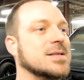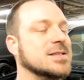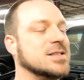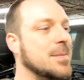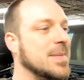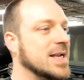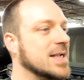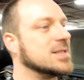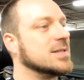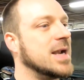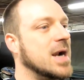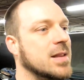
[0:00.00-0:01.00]
Somebody
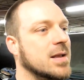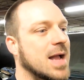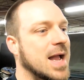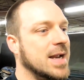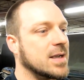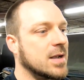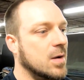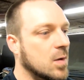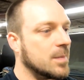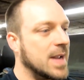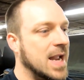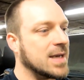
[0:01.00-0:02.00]
gets in there and they're like,
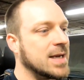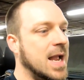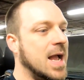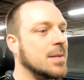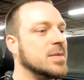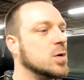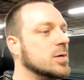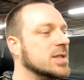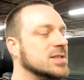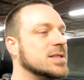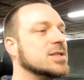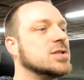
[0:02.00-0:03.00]
oh man, yeah, I'm doing
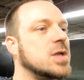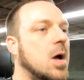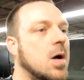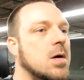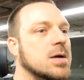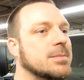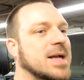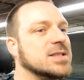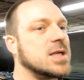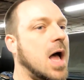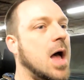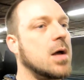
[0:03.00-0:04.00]
this install in my
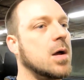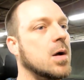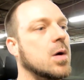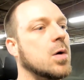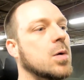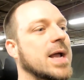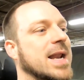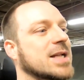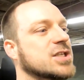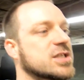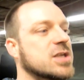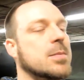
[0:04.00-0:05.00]
Tahoe and I
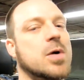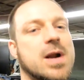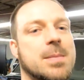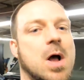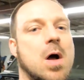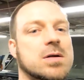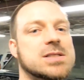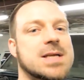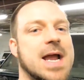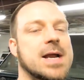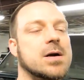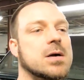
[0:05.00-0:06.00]
just upgraded my
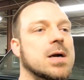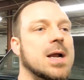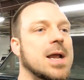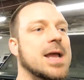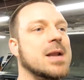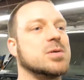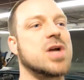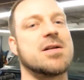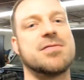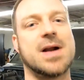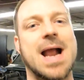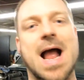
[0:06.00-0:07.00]
alternator and I'm trying
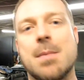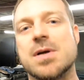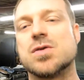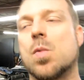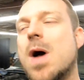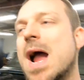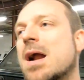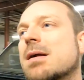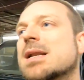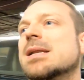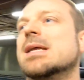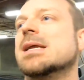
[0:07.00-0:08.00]
to figure out how much wire
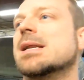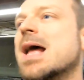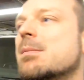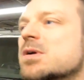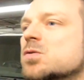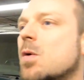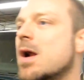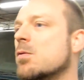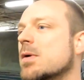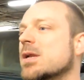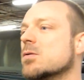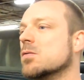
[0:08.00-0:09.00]
I need. How much wire
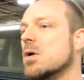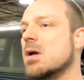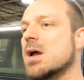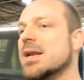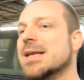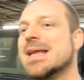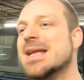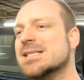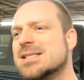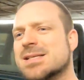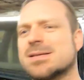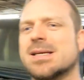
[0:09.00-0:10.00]
do I need to run? And
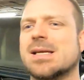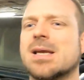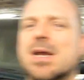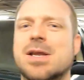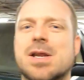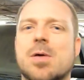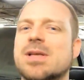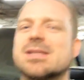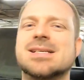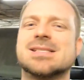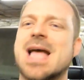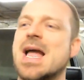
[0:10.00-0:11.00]
instantly, you know,
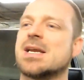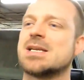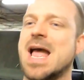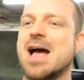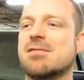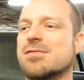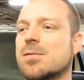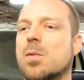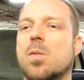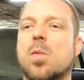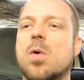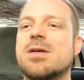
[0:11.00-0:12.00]
this guy could have
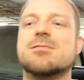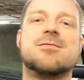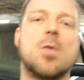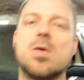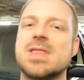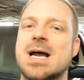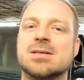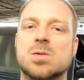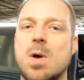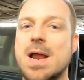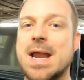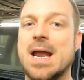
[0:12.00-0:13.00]
one
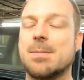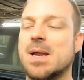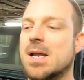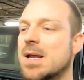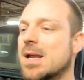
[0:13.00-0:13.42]
4,000 watt amp.